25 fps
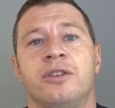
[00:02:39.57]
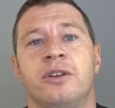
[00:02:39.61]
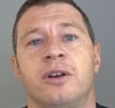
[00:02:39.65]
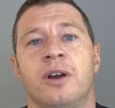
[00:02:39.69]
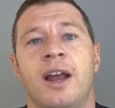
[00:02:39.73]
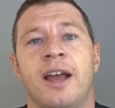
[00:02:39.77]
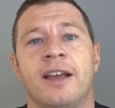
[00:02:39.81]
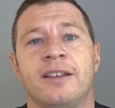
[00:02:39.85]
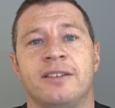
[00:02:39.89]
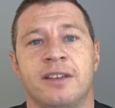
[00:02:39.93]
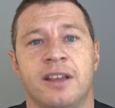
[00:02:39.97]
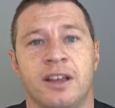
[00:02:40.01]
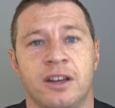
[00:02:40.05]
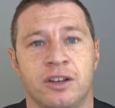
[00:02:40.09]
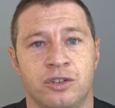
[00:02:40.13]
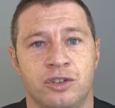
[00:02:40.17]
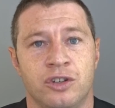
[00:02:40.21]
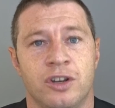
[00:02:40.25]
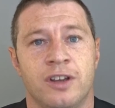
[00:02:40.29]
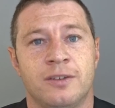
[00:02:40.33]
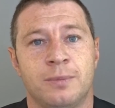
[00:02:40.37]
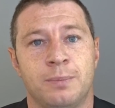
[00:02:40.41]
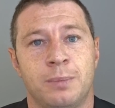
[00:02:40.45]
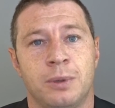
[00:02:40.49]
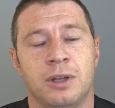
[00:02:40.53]
They're asking
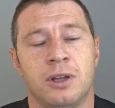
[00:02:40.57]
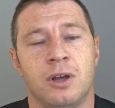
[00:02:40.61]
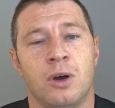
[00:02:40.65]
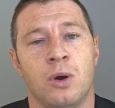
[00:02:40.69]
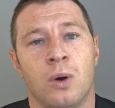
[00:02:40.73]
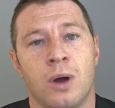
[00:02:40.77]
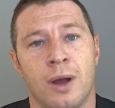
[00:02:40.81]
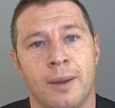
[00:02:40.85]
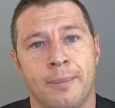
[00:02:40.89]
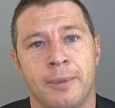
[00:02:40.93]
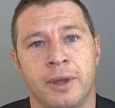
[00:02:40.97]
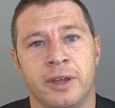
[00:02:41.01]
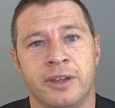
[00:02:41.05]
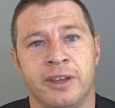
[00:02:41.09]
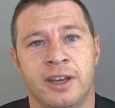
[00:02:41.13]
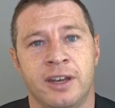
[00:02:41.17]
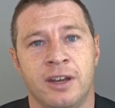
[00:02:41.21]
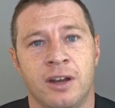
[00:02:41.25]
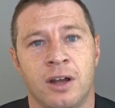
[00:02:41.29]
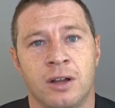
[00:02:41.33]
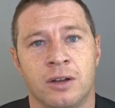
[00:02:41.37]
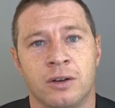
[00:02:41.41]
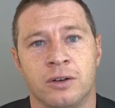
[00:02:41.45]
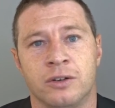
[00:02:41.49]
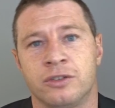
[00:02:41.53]
just below $1 million,
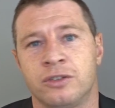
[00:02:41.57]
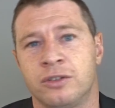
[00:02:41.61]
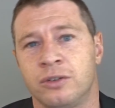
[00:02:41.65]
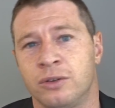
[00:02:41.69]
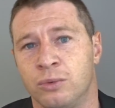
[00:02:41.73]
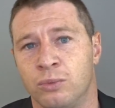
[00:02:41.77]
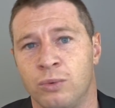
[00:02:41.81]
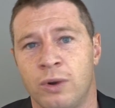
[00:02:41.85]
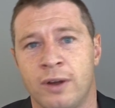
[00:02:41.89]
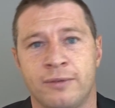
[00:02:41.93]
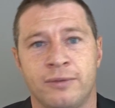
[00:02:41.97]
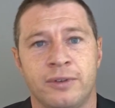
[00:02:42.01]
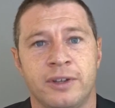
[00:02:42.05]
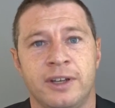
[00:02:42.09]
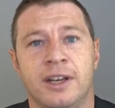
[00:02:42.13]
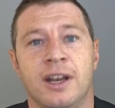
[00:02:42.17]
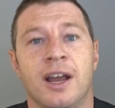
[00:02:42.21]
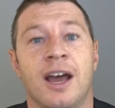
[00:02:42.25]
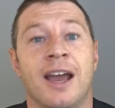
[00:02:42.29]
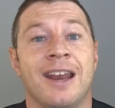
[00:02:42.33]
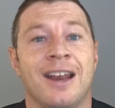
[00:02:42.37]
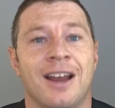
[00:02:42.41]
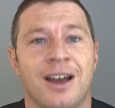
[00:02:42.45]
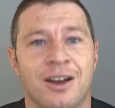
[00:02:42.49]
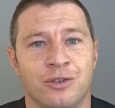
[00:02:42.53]
roughly
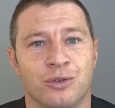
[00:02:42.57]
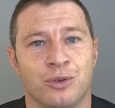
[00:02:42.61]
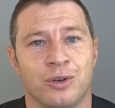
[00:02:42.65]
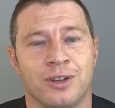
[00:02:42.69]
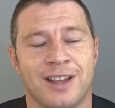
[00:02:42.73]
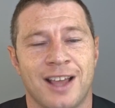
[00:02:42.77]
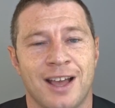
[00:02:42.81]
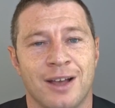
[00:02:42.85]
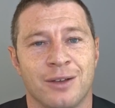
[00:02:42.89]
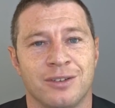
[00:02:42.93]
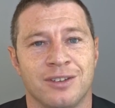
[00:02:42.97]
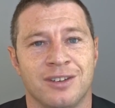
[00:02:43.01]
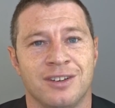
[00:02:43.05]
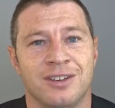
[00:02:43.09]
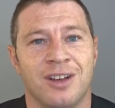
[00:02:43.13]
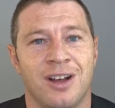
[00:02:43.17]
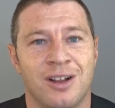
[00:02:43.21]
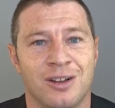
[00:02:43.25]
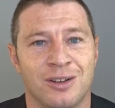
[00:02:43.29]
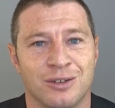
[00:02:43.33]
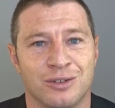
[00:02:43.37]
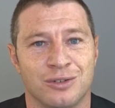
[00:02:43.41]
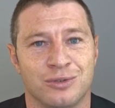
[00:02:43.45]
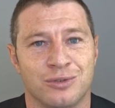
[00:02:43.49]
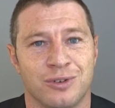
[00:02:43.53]

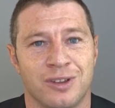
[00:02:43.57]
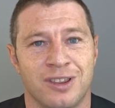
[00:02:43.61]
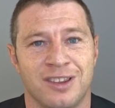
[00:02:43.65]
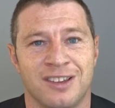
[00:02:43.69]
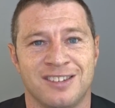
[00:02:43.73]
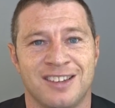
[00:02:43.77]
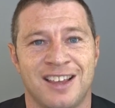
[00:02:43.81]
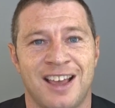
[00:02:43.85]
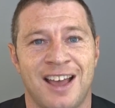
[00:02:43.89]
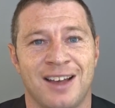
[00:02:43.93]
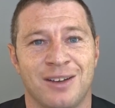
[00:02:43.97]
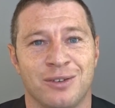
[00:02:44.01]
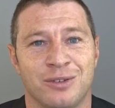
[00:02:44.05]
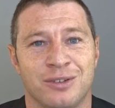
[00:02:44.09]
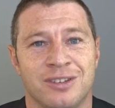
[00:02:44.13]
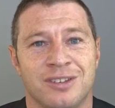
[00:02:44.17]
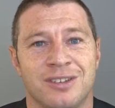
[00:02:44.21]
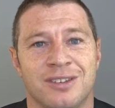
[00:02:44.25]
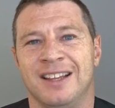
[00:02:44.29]
$900,000 for this house.